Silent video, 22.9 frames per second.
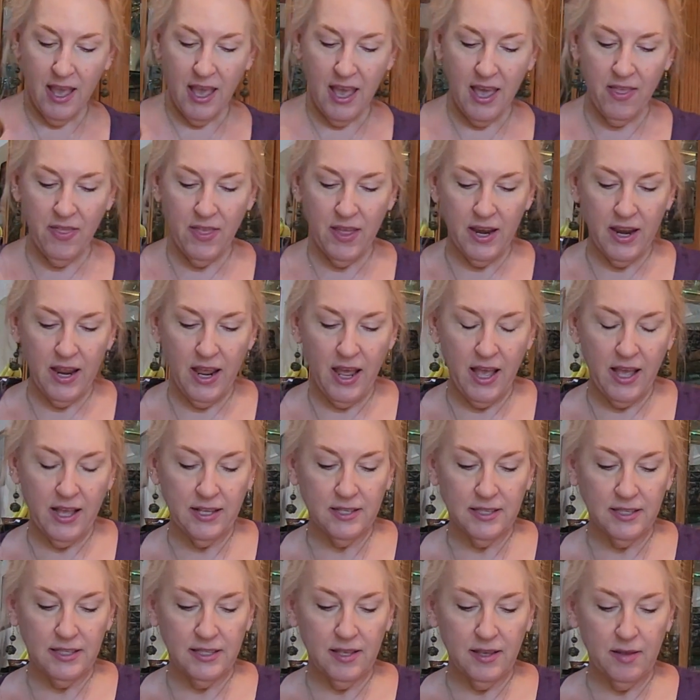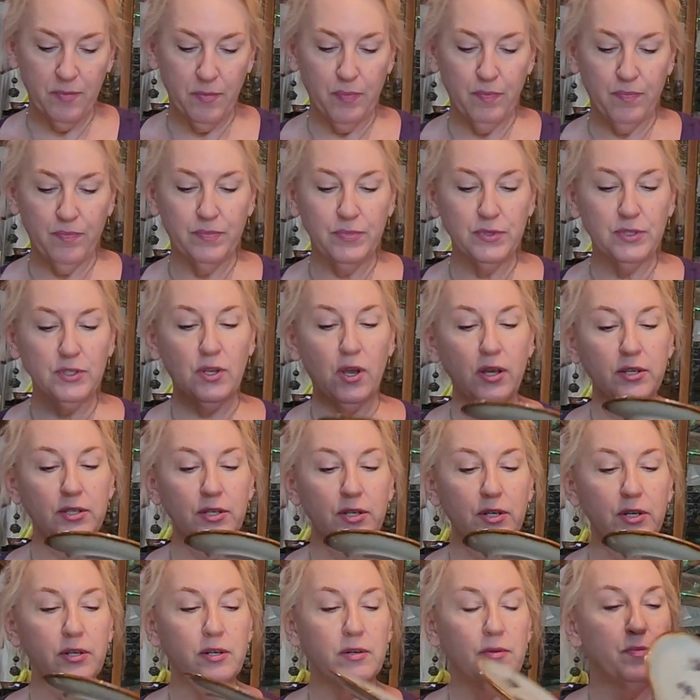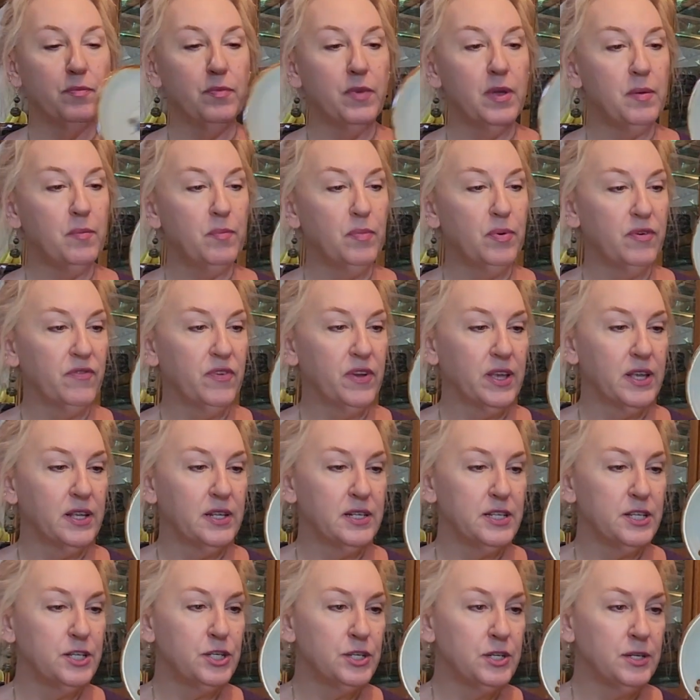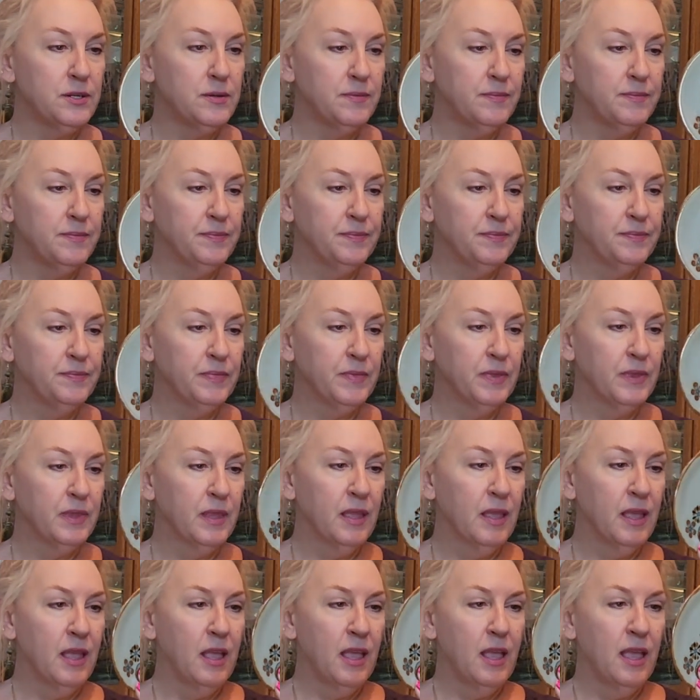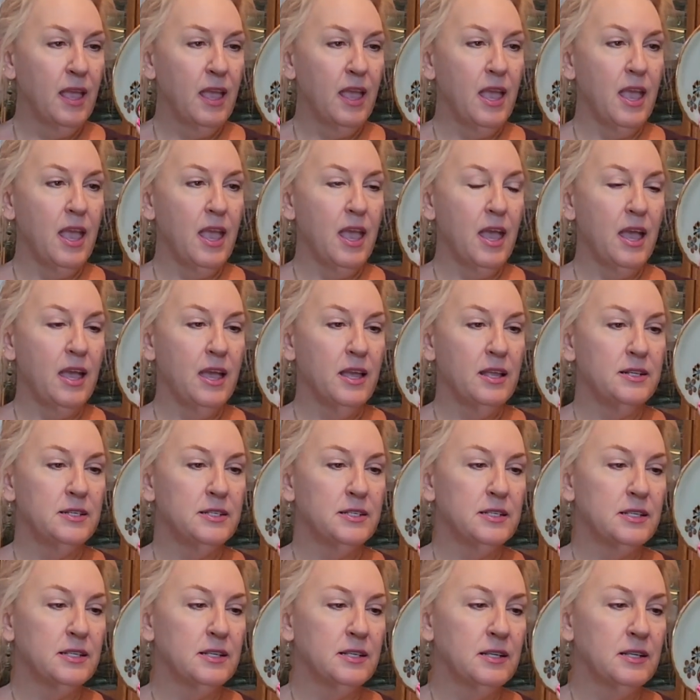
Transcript: And then it has the saucer in perfect condition. And